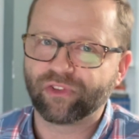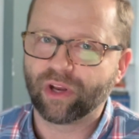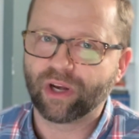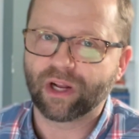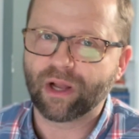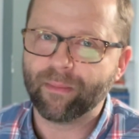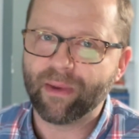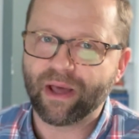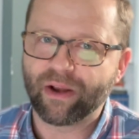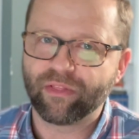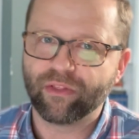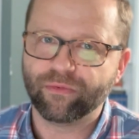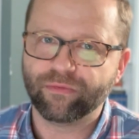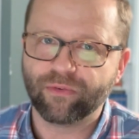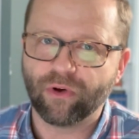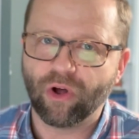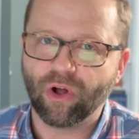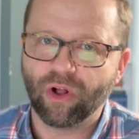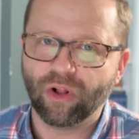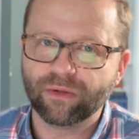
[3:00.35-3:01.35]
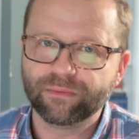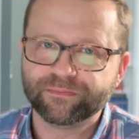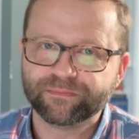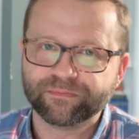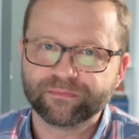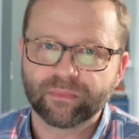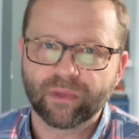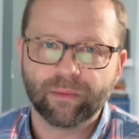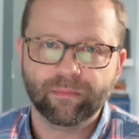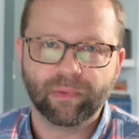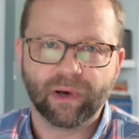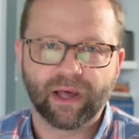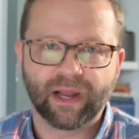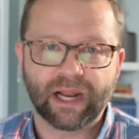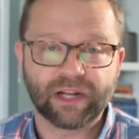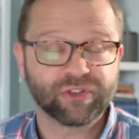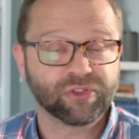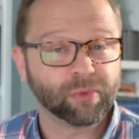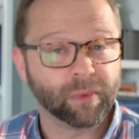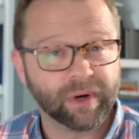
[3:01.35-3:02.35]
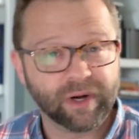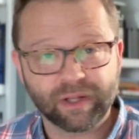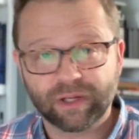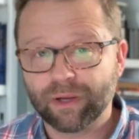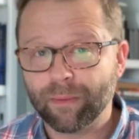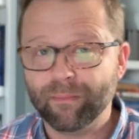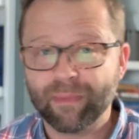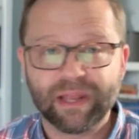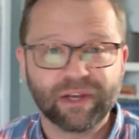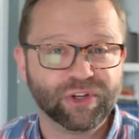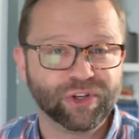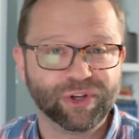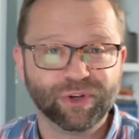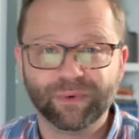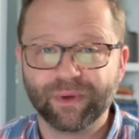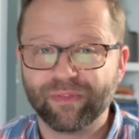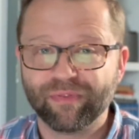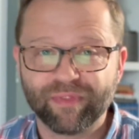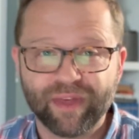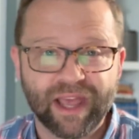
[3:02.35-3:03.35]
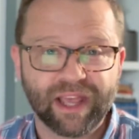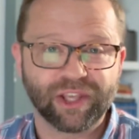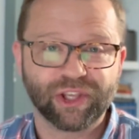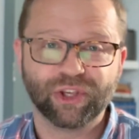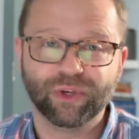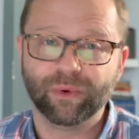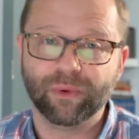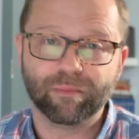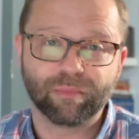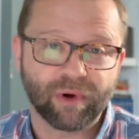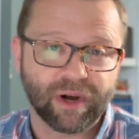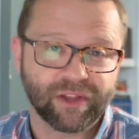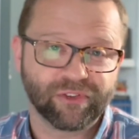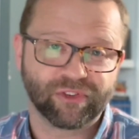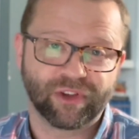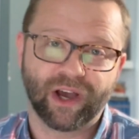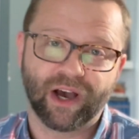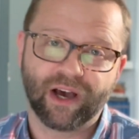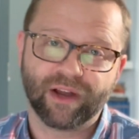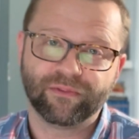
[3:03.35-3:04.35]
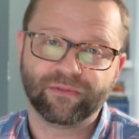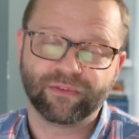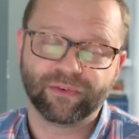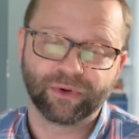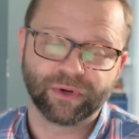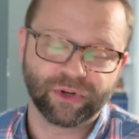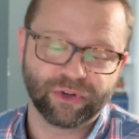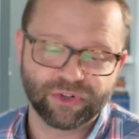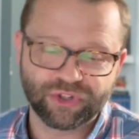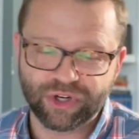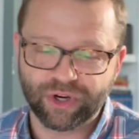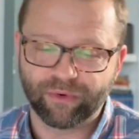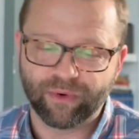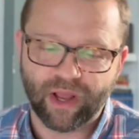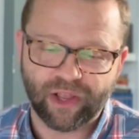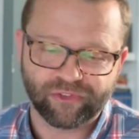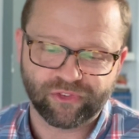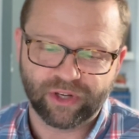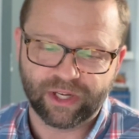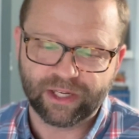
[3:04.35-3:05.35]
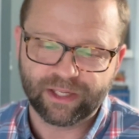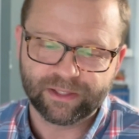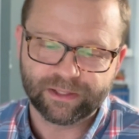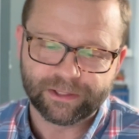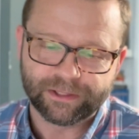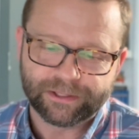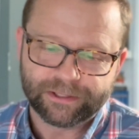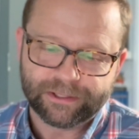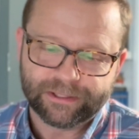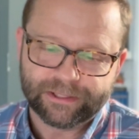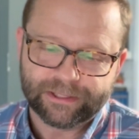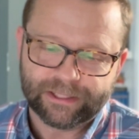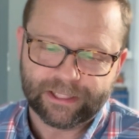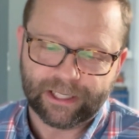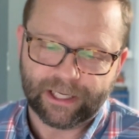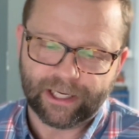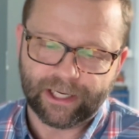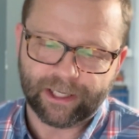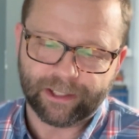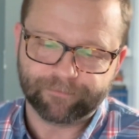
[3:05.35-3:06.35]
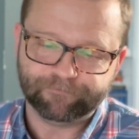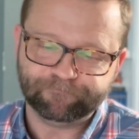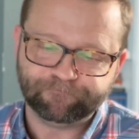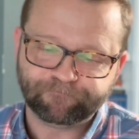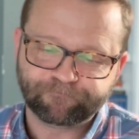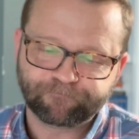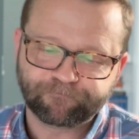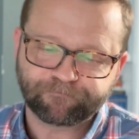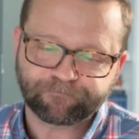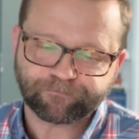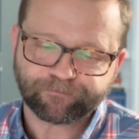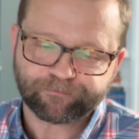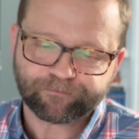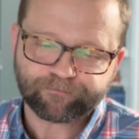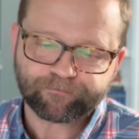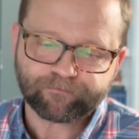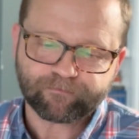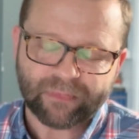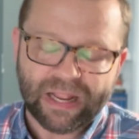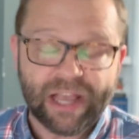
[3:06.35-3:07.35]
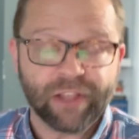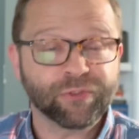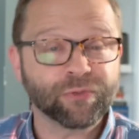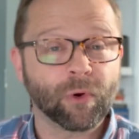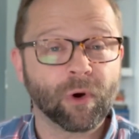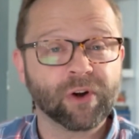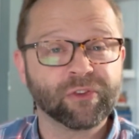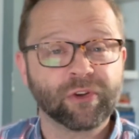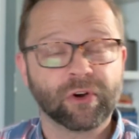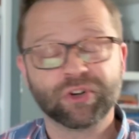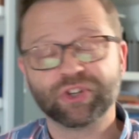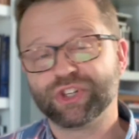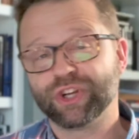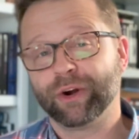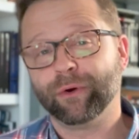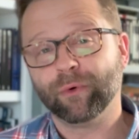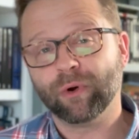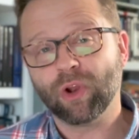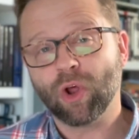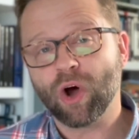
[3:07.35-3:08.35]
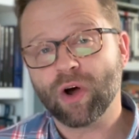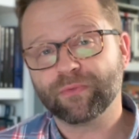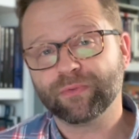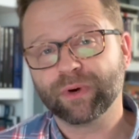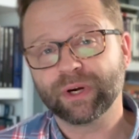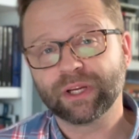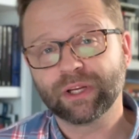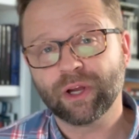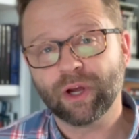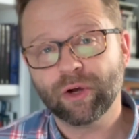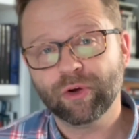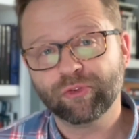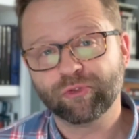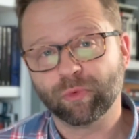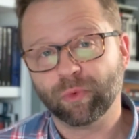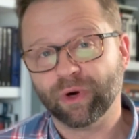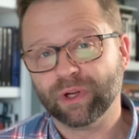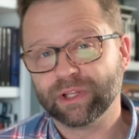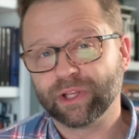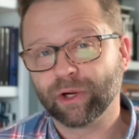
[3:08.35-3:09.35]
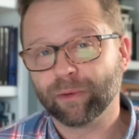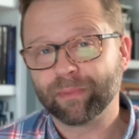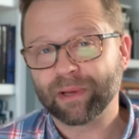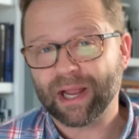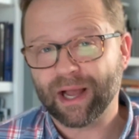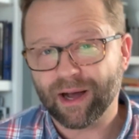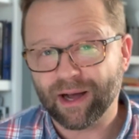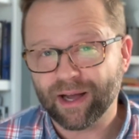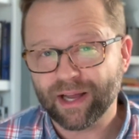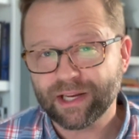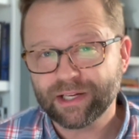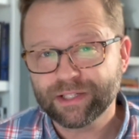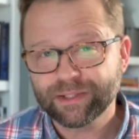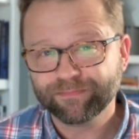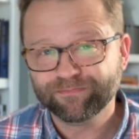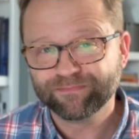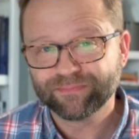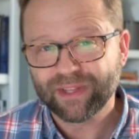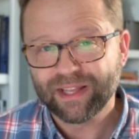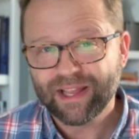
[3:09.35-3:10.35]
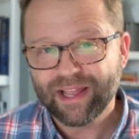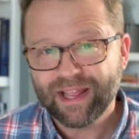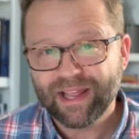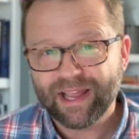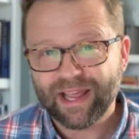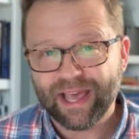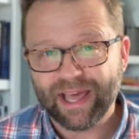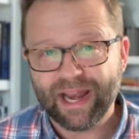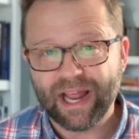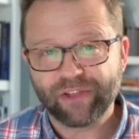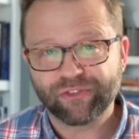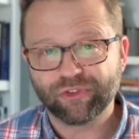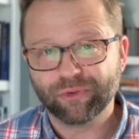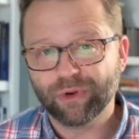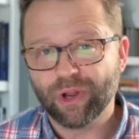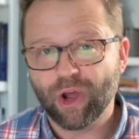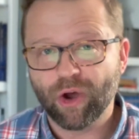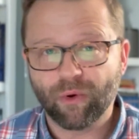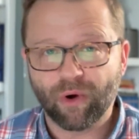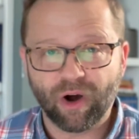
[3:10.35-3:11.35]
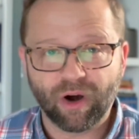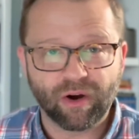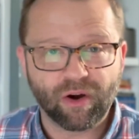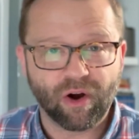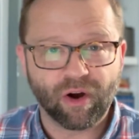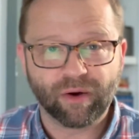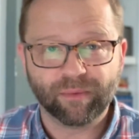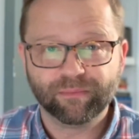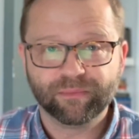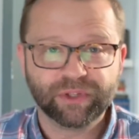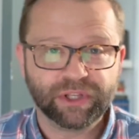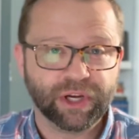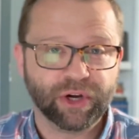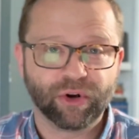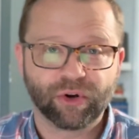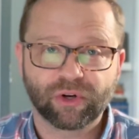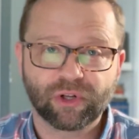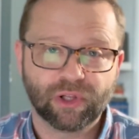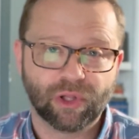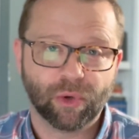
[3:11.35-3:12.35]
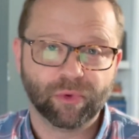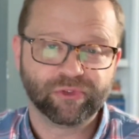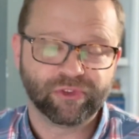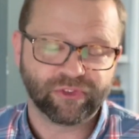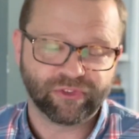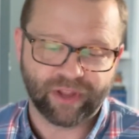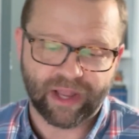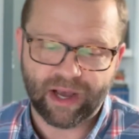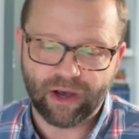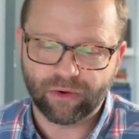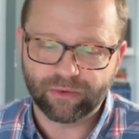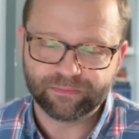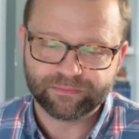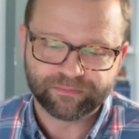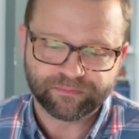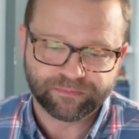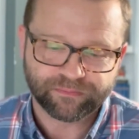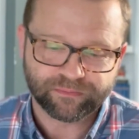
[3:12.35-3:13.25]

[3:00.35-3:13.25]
going to come out in the fall. But I just wanted to commend you and thank you and praise God for your generosity. As far as our general offering goes, we're a little behind. And as you know, our year closes out